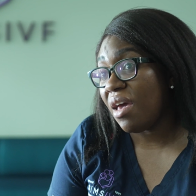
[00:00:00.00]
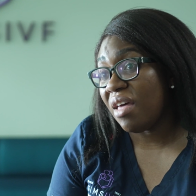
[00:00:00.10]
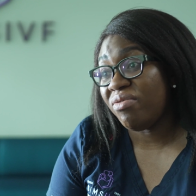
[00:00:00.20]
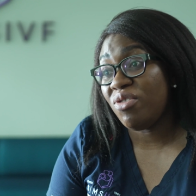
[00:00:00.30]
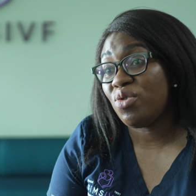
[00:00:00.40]

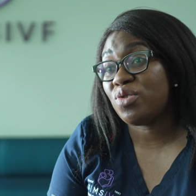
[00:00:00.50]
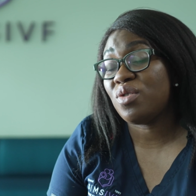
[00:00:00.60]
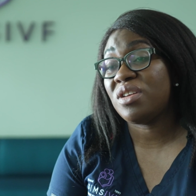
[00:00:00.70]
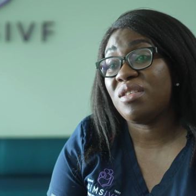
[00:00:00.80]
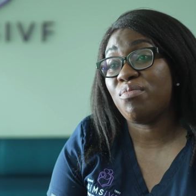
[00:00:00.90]
and
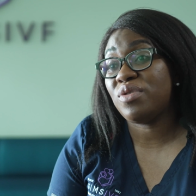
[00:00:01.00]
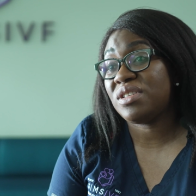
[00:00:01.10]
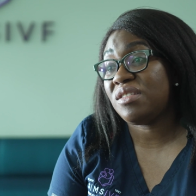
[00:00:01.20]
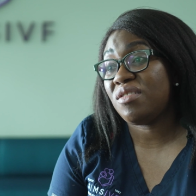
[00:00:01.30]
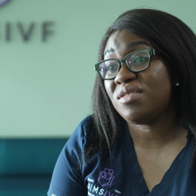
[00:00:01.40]
usually the
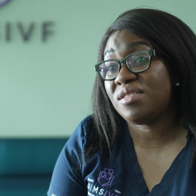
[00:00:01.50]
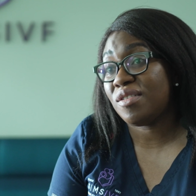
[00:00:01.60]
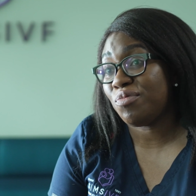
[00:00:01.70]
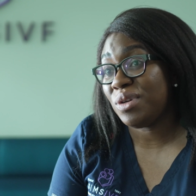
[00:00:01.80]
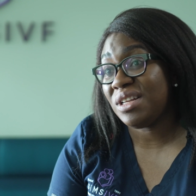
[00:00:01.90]
procedure is
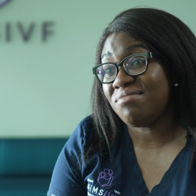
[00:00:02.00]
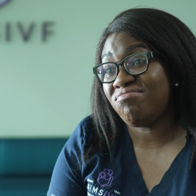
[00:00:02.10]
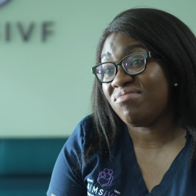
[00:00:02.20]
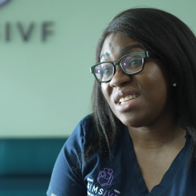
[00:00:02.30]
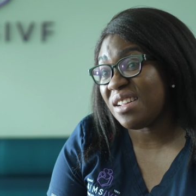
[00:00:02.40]
done within
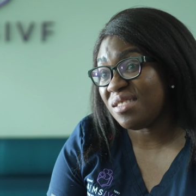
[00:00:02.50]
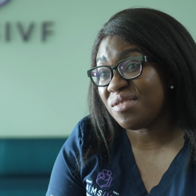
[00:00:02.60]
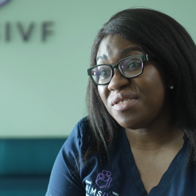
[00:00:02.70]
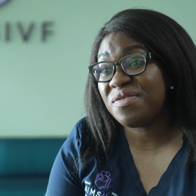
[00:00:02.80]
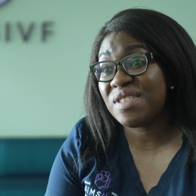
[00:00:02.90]
10 to
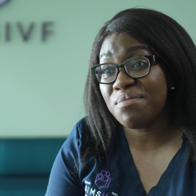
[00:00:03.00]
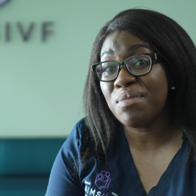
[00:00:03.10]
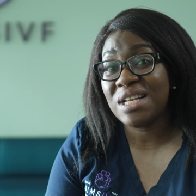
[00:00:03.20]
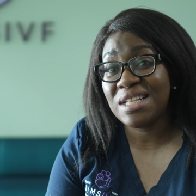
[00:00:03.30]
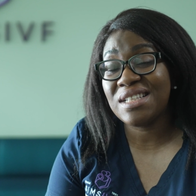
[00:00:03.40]
15
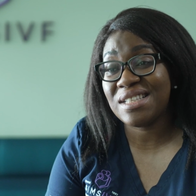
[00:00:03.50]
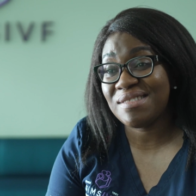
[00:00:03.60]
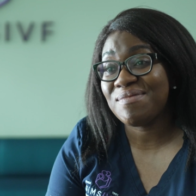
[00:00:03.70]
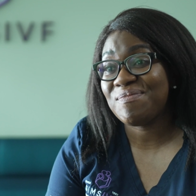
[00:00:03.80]
minutes.